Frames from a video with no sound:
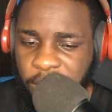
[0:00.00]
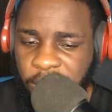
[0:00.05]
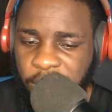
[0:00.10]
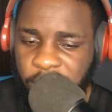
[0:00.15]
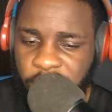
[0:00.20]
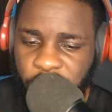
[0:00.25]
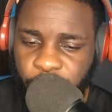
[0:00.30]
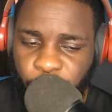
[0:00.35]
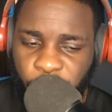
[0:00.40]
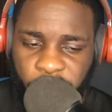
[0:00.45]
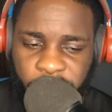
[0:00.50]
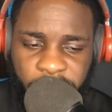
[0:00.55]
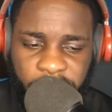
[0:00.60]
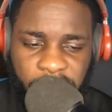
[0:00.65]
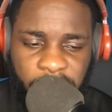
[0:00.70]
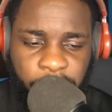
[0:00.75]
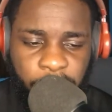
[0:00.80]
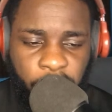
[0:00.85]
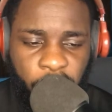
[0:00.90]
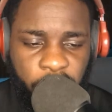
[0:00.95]
He
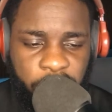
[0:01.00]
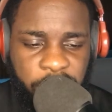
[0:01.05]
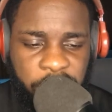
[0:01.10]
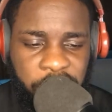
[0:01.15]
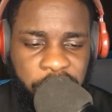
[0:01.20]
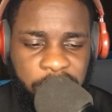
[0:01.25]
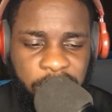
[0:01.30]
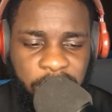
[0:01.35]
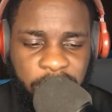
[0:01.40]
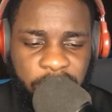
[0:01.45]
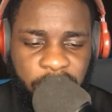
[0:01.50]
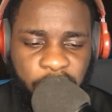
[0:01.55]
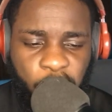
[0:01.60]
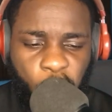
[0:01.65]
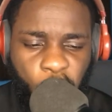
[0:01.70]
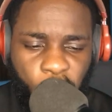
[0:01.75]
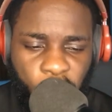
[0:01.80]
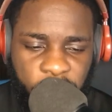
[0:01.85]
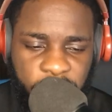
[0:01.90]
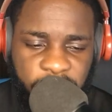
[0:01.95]
reportedly bought shares
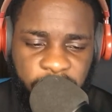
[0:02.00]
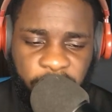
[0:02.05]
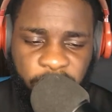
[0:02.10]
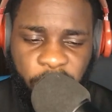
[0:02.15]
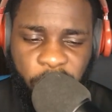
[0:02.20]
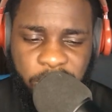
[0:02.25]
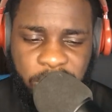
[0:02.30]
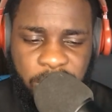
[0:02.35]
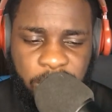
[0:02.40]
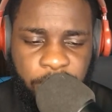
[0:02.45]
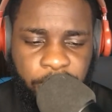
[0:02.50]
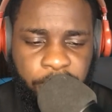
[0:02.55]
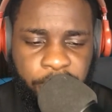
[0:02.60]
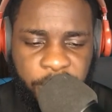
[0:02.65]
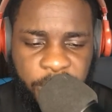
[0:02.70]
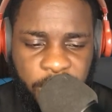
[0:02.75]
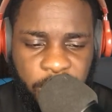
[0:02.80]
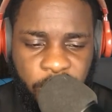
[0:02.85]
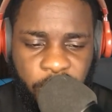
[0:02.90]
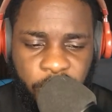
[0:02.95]
worth 40
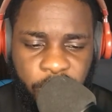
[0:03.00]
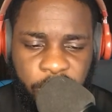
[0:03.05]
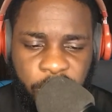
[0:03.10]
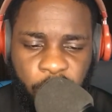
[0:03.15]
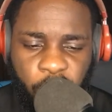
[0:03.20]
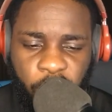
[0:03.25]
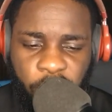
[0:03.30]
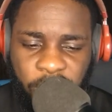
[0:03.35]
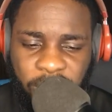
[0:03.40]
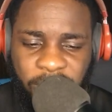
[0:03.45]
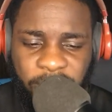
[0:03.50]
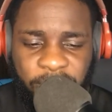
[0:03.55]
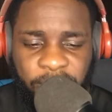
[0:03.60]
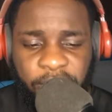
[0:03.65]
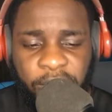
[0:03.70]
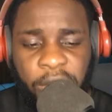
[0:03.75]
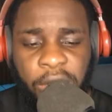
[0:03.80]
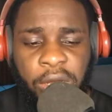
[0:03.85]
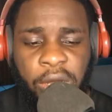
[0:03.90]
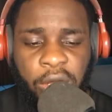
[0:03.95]
billion in one of
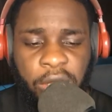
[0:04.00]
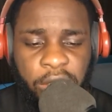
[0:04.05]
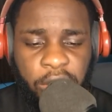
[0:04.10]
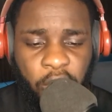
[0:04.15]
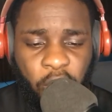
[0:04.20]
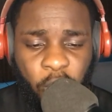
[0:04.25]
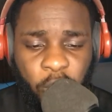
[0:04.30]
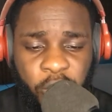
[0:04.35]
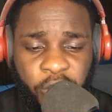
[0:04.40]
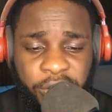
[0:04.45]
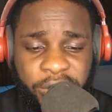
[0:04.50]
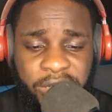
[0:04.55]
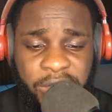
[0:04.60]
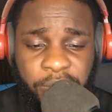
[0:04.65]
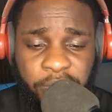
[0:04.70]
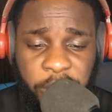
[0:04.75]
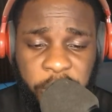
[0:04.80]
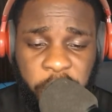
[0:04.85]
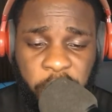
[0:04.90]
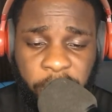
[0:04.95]
the country's
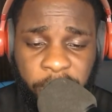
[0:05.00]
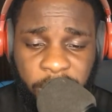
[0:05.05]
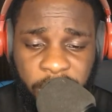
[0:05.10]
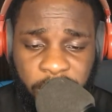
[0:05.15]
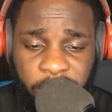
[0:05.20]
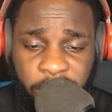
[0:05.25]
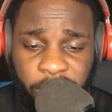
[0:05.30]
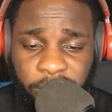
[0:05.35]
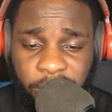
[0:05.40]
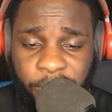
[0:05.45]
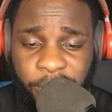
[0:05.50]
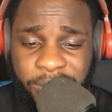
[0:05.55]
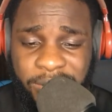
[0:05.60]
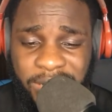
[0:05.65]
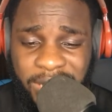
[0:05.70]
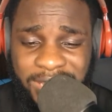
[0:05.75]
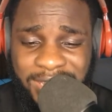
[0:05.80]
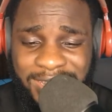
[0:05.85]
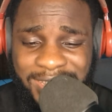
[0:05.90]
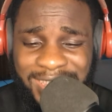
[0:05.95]
major bank,
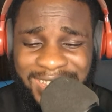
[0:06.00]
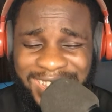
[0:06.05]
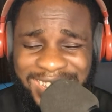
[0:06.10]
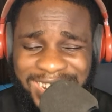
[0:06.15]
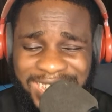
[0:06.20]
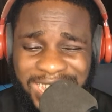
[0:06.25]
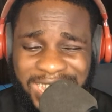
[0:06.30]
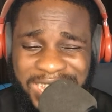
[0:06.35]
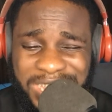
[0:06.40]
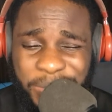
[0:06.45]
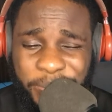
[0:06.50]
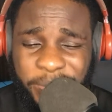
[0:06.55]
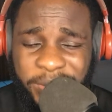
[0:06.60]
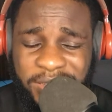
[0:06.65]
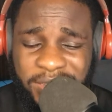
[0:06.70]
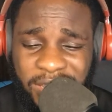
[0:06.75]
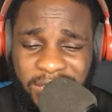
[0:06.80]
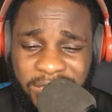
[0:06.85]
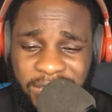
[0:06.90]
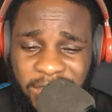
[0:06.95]
representing an
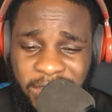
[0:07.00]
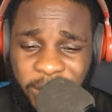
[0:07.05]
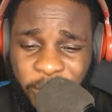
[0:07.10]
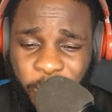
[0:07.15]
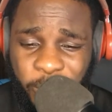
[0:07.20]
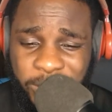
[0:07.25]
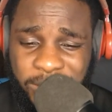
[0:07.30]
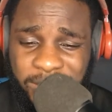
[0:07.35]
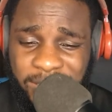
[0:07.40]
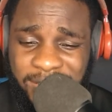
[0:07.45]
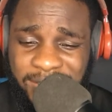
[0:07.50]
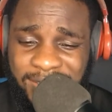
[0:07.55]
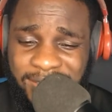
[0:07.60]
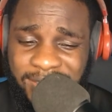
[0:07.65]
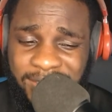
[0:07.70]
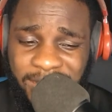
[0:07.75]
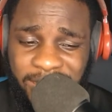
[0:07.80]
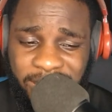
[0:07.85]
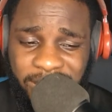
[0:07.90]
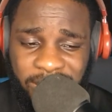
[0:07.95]
8% equity
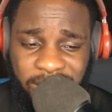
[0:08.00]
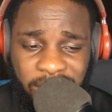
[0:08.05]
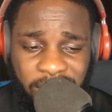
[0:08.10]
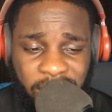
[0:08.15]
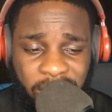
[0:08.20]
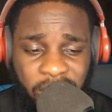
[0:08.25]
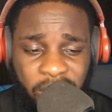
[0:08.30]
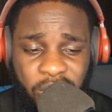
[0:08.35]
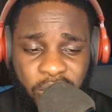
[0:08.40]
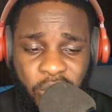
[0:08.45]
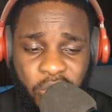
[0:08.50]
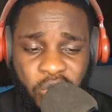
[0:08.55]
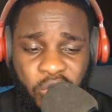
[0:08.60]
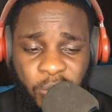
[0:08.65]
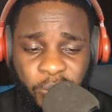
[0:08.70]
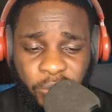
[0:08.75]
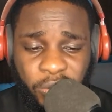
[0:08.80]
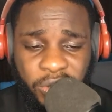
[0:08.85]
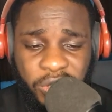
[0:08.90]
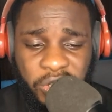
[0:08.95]
stake to
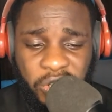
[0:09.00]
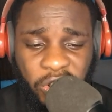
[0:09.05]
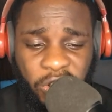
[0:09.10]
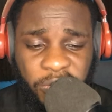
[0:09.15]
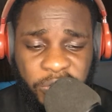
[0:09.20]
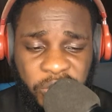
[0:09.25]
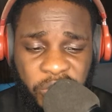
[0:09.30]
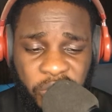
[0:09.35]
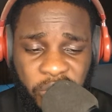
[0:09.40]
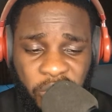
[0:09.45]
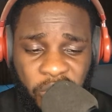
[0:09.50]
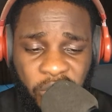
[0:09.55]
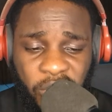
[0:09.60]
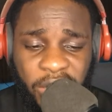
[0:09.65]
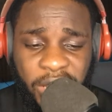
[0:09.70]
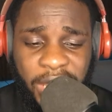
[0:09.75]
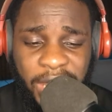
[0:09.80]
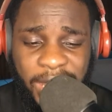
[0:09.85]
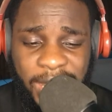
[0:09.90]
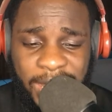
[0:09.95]
support the offshore
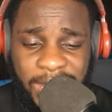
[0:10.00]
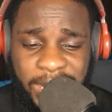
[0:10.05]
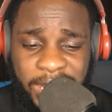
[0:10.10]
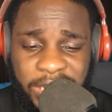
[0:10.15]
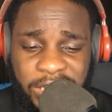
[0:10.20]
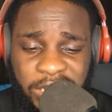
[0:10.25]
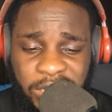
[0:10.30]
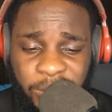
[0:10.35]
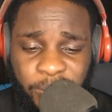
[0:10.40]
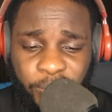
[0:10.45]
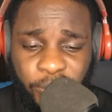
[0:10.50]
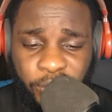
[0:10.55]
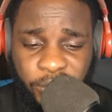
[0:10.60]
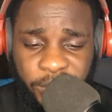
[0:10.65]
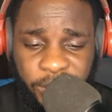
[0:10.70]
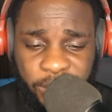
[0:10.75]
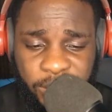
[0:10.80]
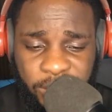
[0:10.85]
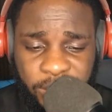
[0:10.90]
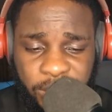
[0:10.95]
LNG
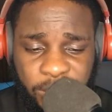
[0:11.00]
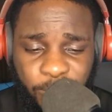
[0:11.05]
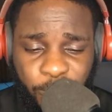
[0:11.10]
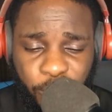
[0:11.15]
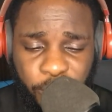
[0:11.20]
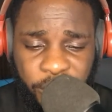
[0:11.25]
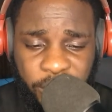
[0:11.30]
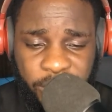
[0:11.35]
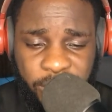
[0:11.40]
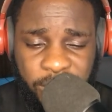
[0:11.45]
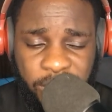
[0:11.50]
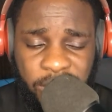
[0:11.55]
projects.